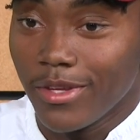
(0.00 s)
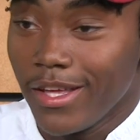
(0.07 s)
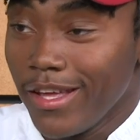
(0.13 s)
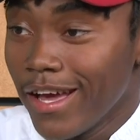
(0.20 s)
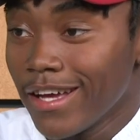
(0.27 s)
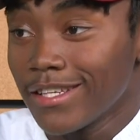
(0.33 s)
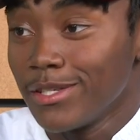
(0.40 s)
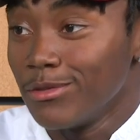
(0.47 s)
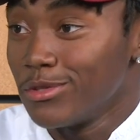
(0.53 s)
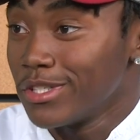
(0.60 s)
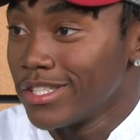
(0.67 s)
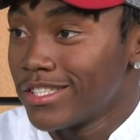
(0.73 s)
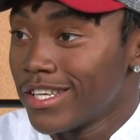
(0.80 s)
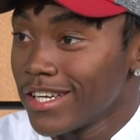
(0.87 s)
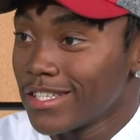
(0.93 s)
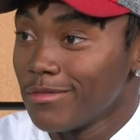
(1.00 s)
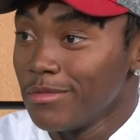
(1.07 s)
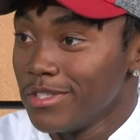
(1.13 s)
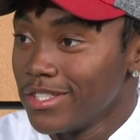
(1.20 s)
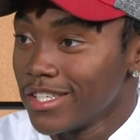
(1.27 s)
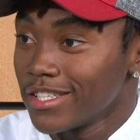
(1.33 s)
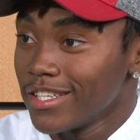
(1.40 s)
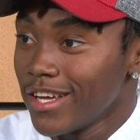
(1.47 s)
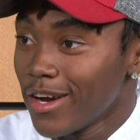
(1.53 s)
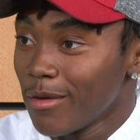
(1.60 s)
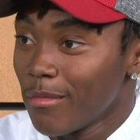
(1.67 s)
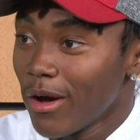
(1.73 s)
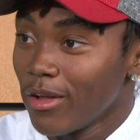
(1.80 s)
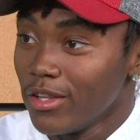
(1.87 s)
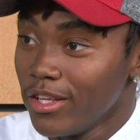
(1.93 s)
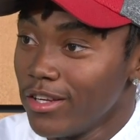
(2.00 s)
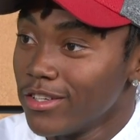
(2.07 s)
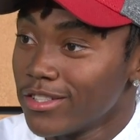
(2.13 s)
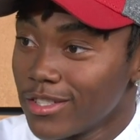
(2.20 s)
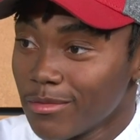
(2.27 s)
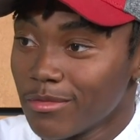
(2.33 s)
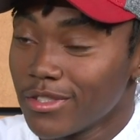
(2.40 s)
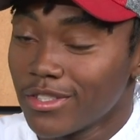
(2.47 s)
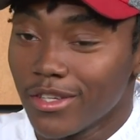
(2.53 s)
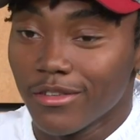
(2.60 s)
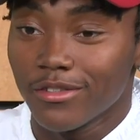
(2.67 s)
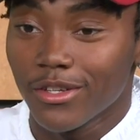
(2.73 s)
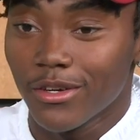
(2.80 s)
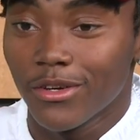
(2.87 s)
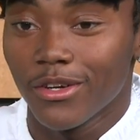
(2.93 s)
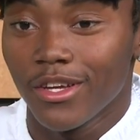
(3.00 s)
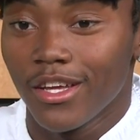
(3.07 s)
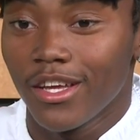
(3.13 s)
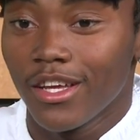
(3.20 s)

He actually was just texting me just now about leadership and stuff. So yeah.